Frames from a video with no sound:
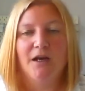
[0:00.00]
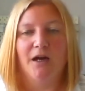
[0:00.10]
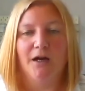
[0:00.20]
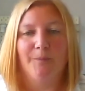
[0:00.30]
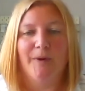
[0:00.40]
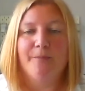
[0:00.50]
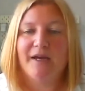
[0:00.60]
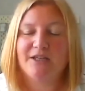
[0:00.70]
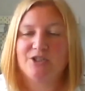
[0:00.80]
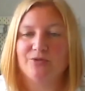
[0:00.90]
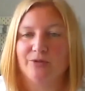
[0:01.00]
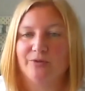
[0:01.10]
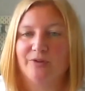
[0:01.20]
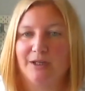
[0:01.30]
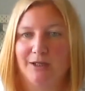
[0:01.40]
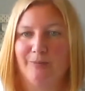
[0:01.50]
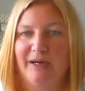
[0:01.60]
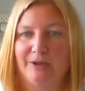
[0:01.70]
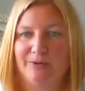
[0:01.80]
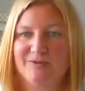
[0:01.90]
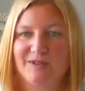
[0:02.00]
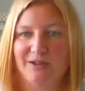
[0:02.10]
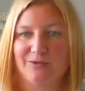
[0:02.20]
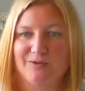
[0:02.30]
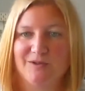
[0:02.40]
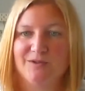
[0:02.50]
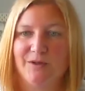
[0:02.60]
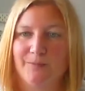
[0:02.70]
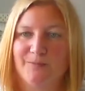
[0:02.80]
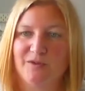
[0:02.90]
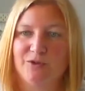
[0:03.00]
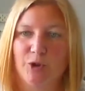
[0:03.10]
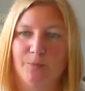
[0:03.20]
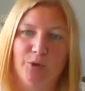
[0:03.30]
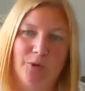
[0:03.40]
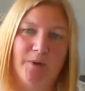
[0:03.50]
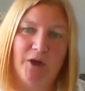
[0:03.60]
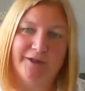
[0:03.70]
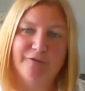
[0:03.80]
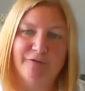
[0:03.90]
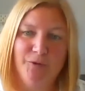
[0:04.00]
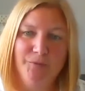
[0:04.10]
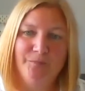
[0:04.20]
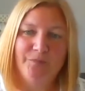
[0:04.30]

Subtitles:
and make sure you're thinking about your skills in terms of the job you're applying for.